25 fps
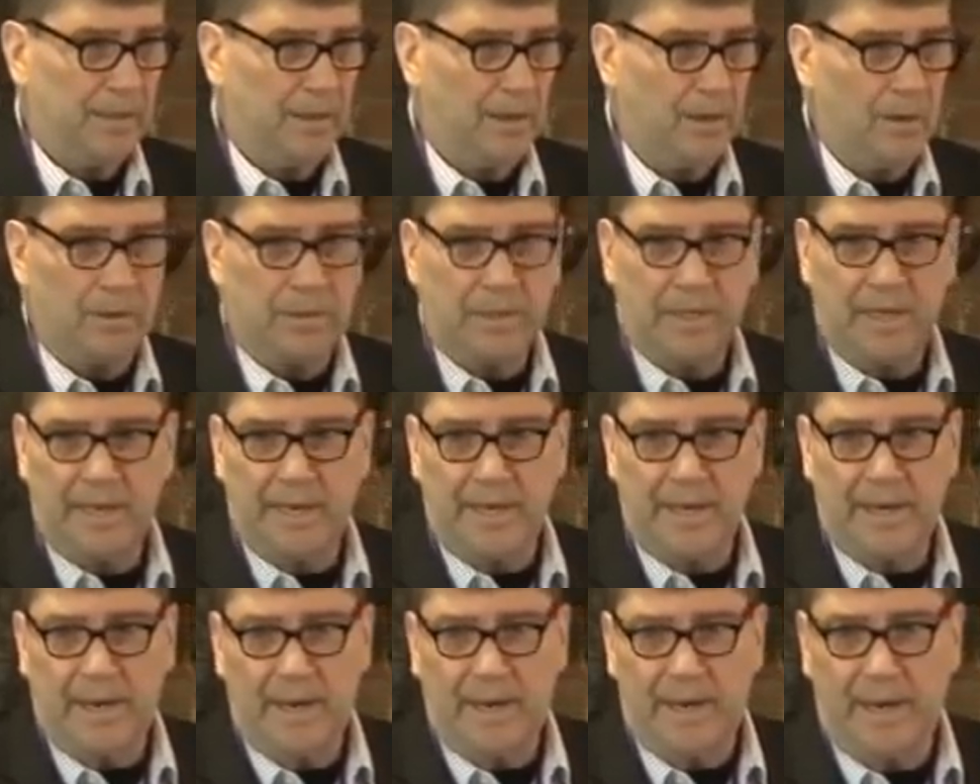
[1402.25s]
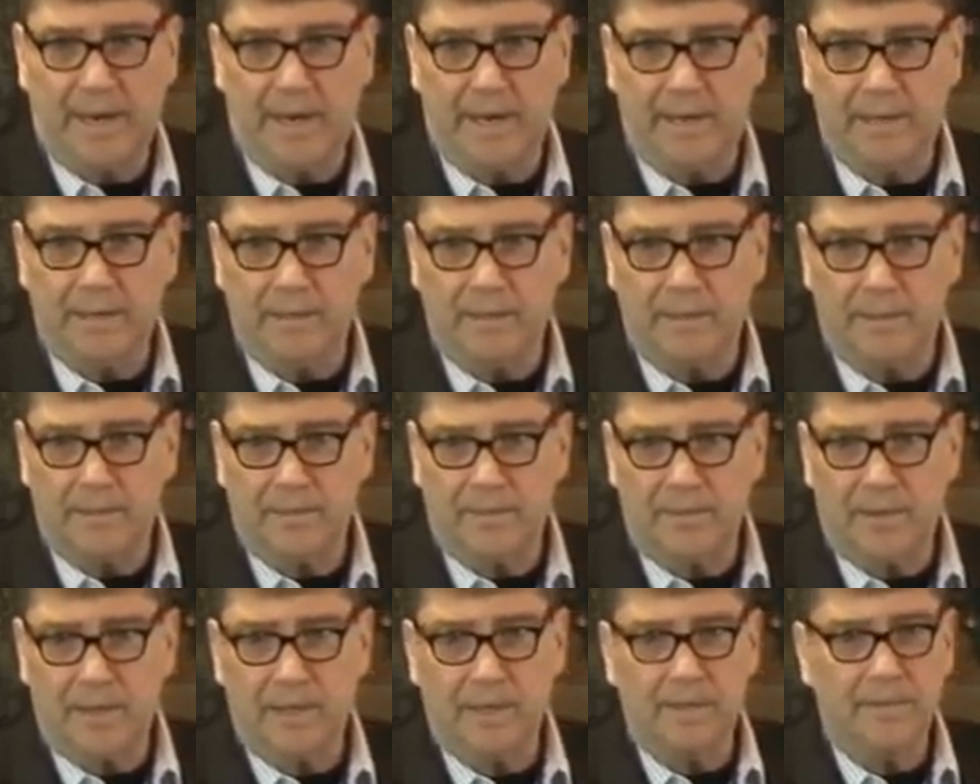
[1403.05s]
okay? And
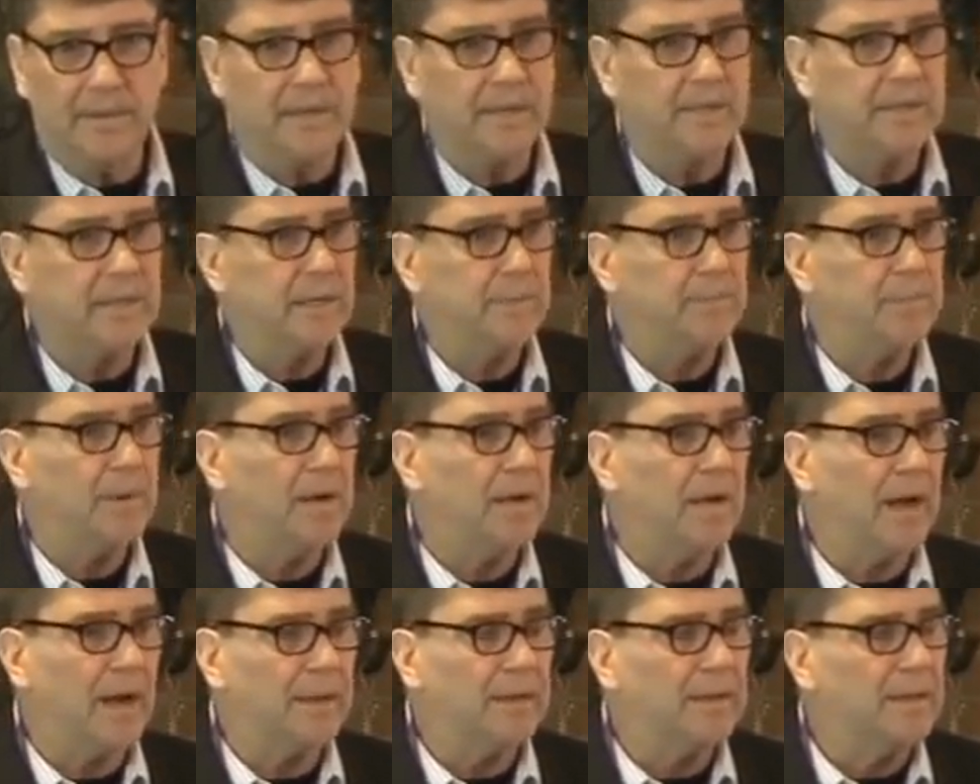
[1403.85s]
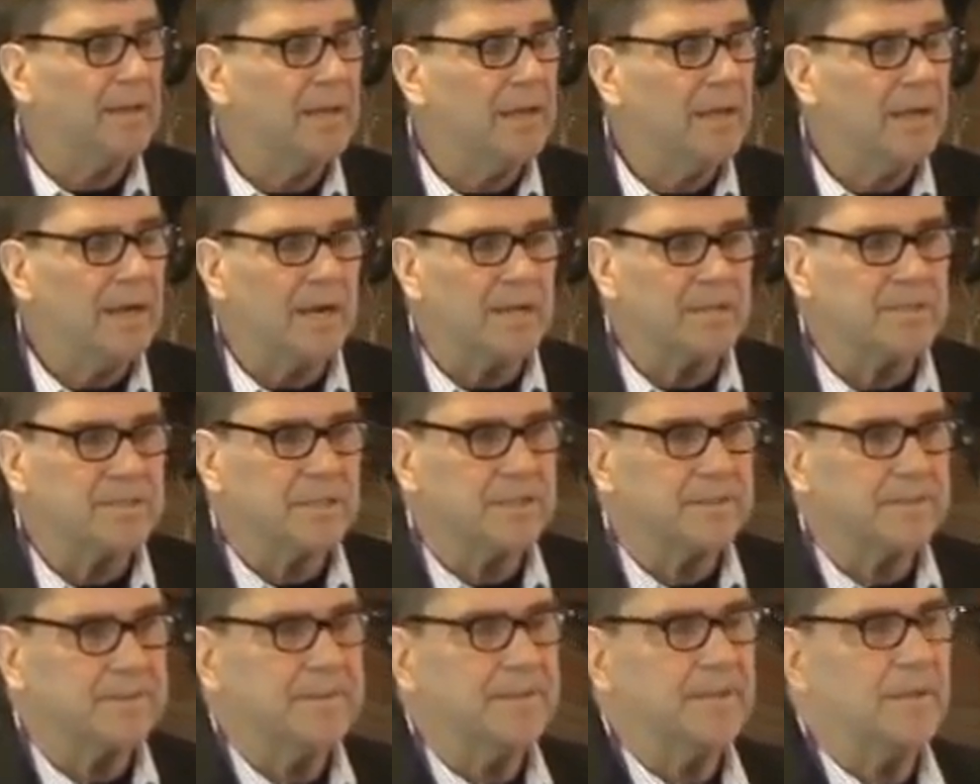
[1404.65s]
they, they keep, I, I, I
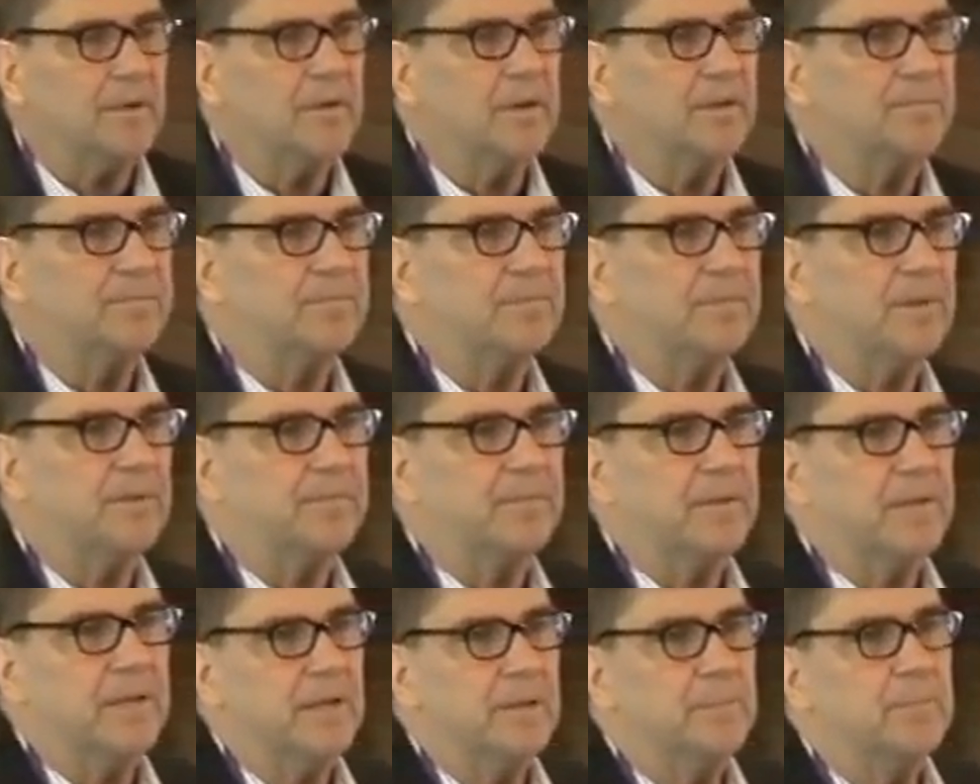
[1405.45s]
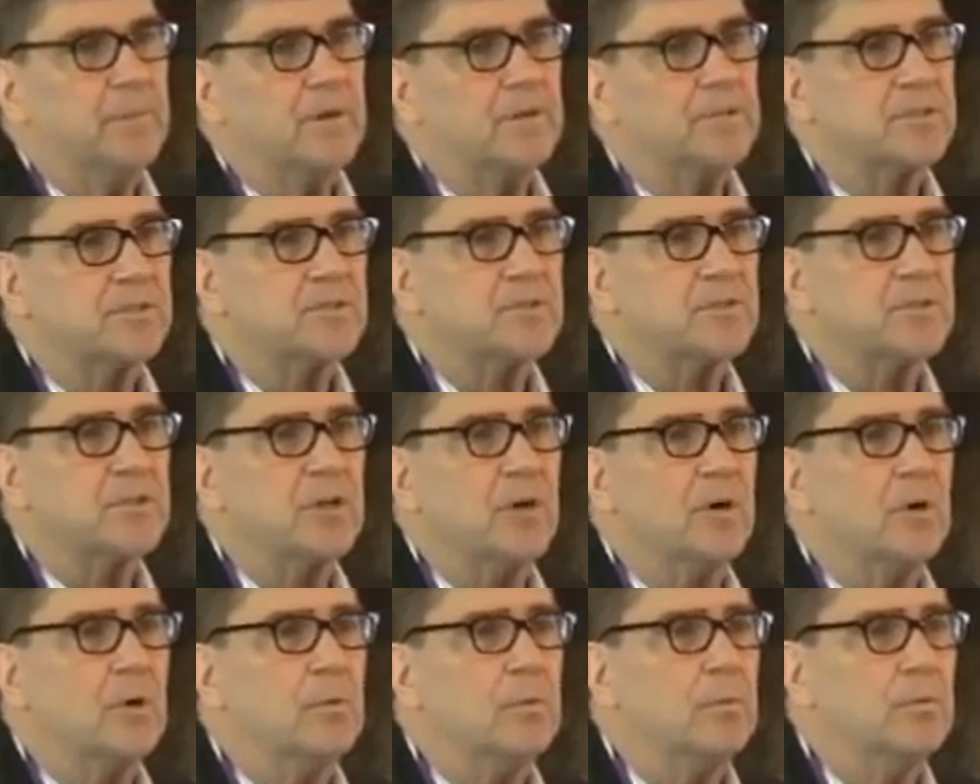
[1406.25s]
said, you know, if, if the e-books are
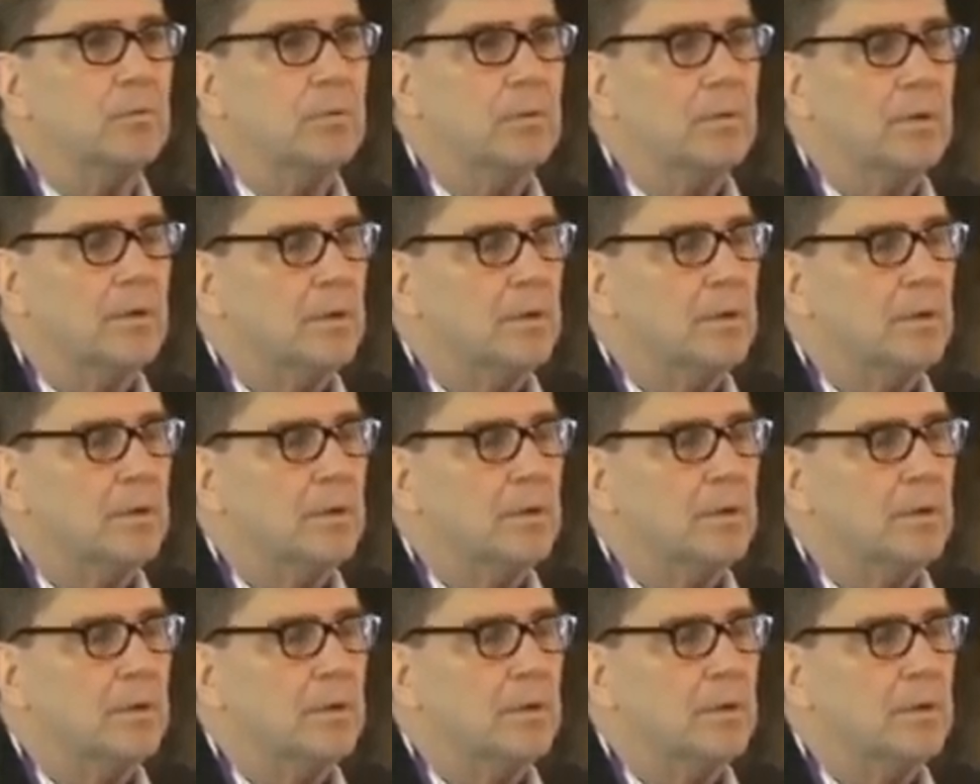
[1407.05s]
so,